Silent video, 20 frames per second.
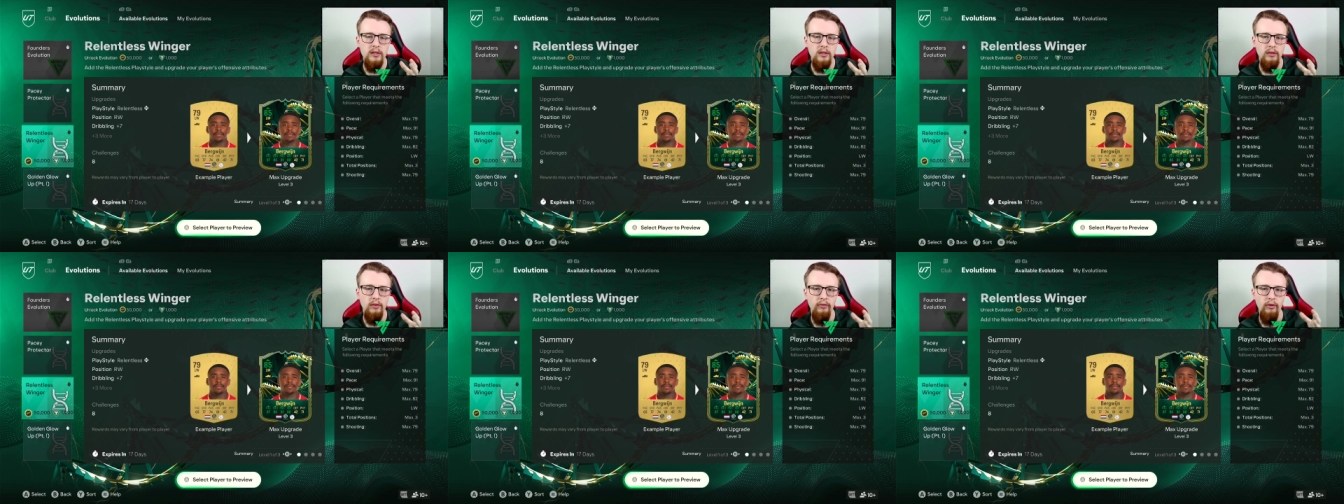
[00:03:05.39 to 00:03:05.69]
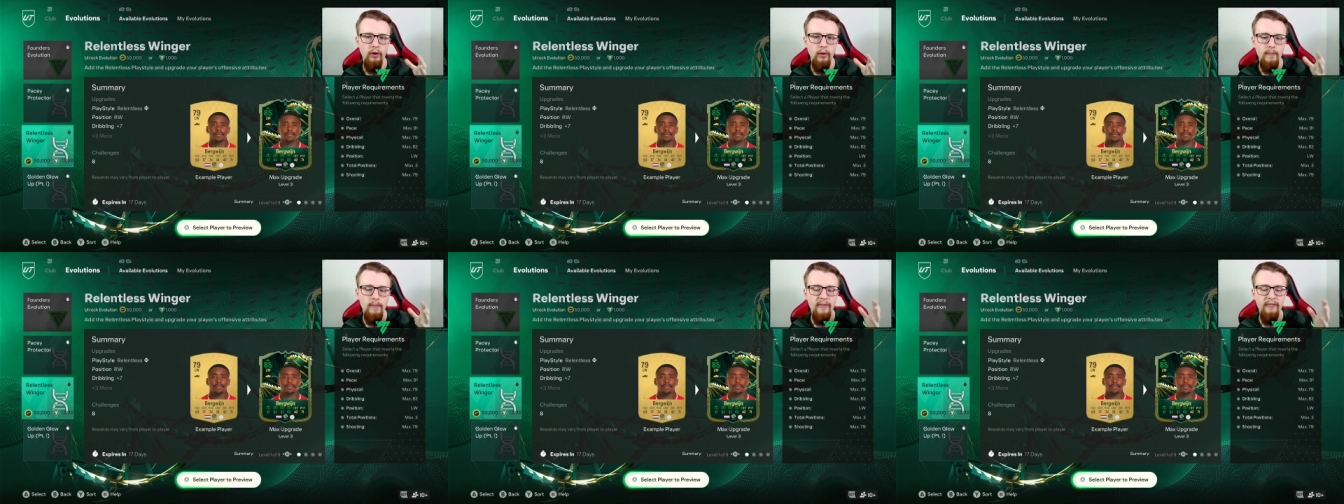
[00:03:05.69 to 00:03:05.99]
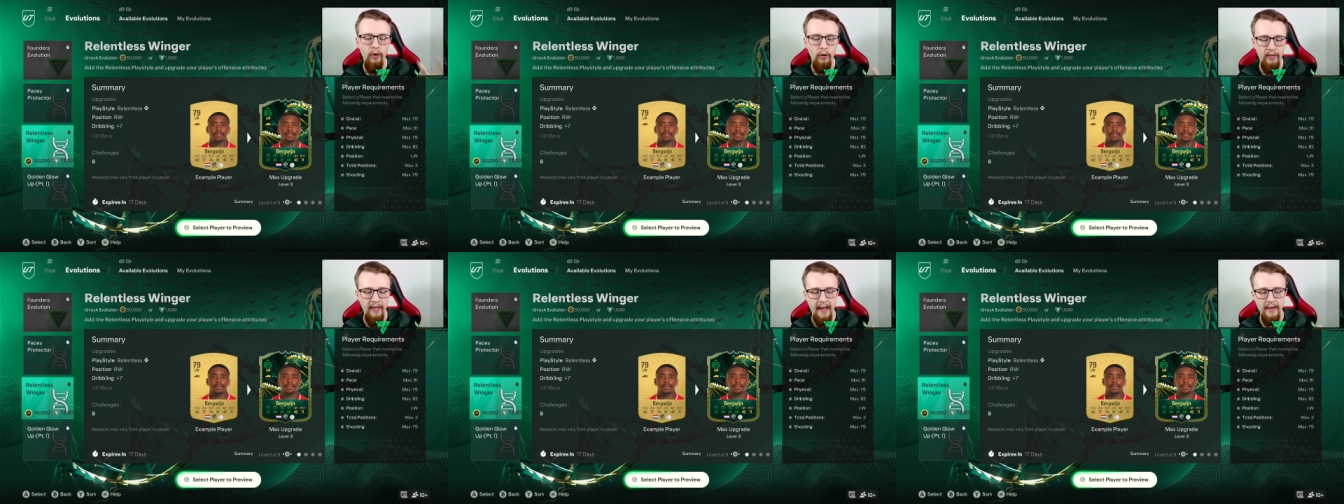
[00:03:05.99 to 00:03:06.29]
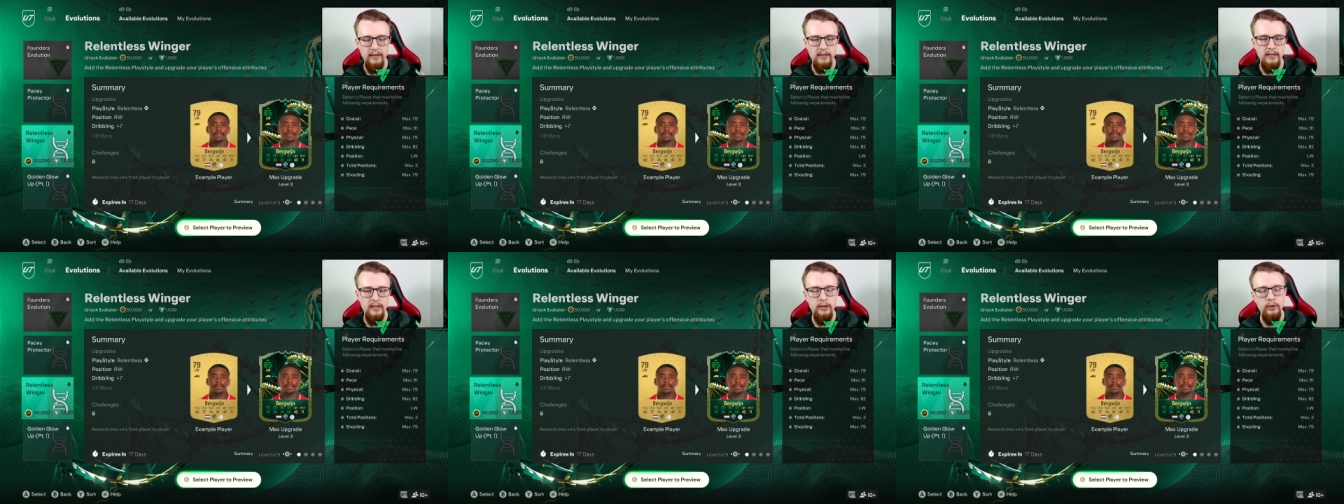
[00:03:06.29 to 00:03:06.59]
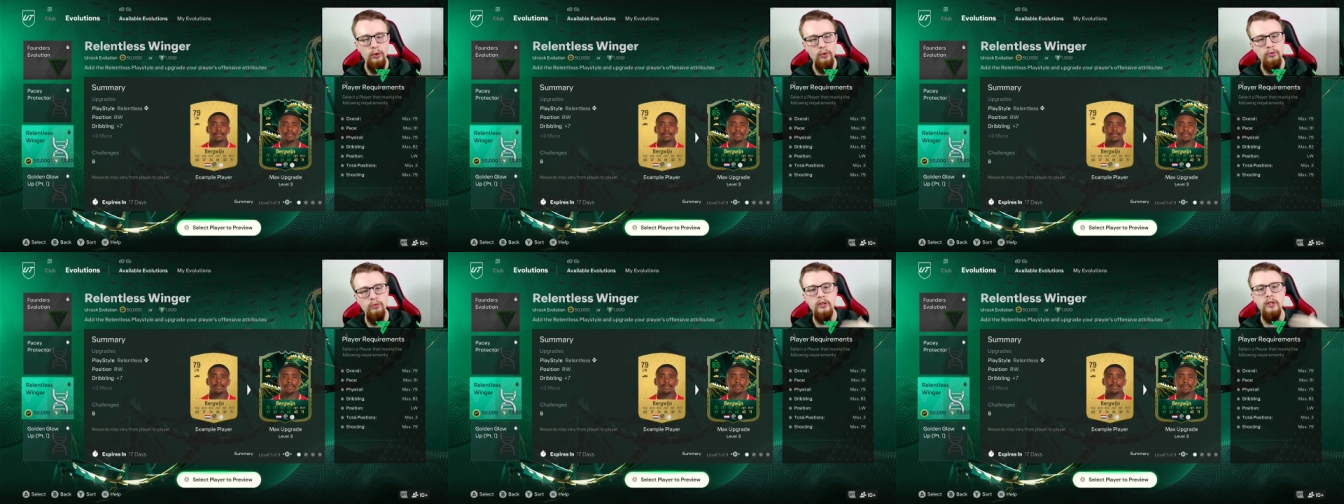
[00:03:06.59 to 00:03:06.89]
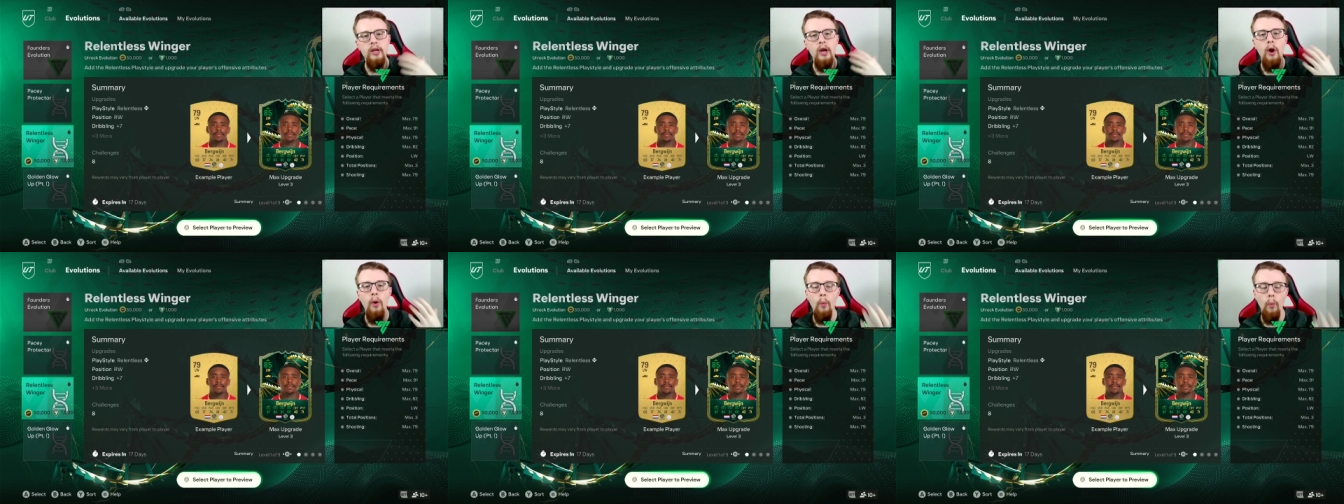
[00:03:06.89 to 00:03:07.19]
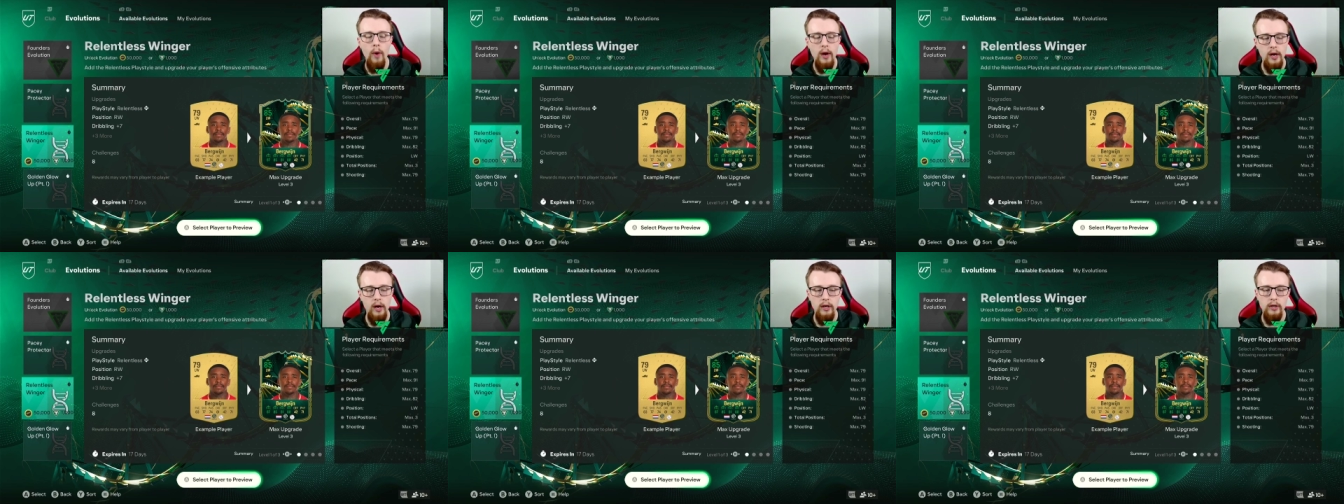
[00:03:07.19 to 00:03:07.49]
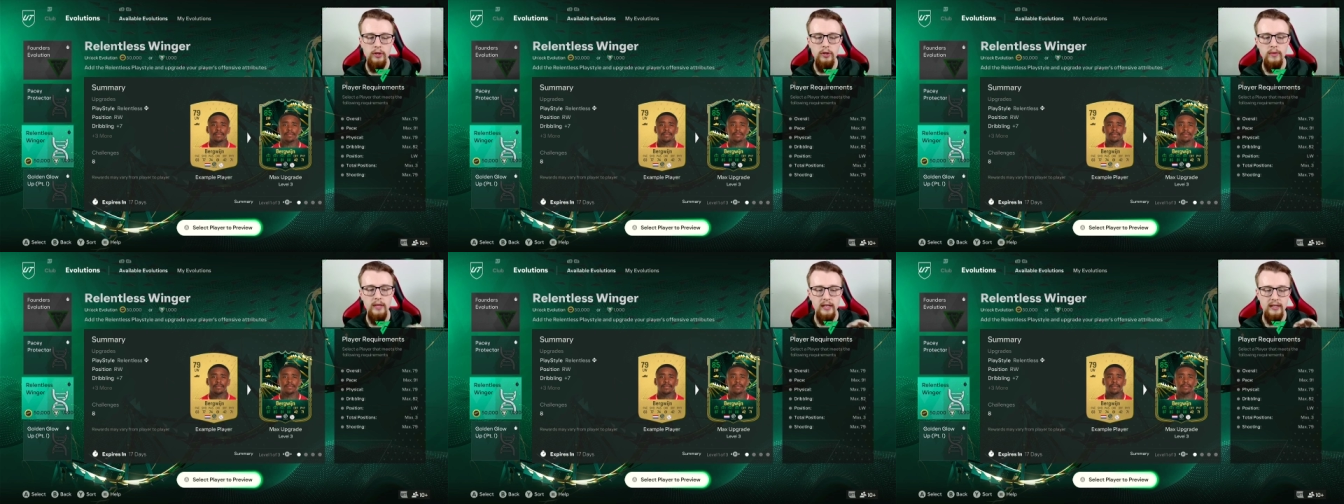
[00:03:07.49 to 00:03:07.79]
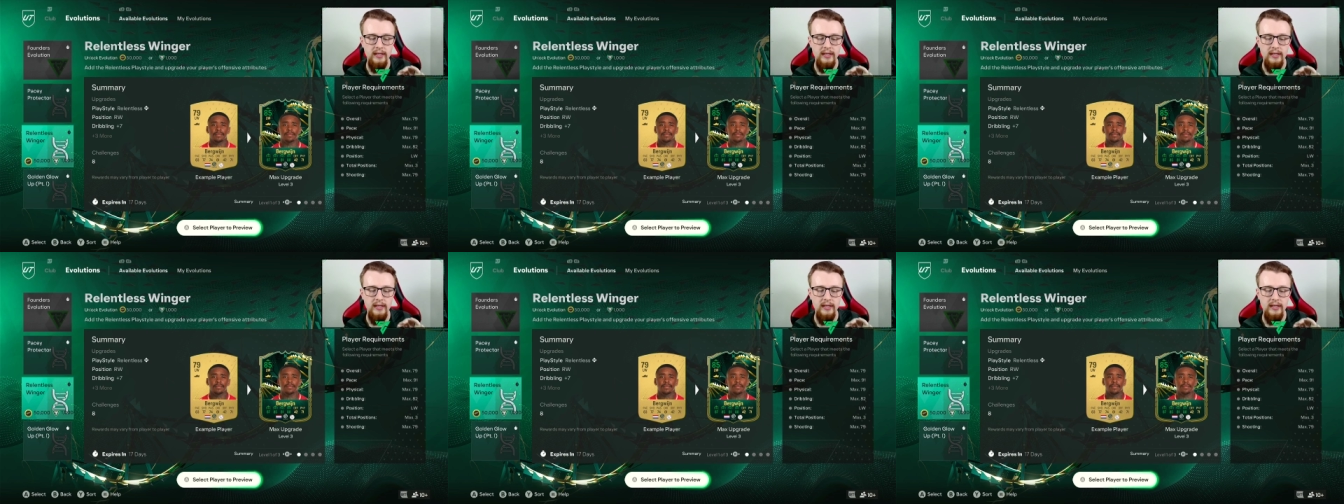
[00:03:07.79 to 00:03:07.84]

from the 4,600, we're going to do this.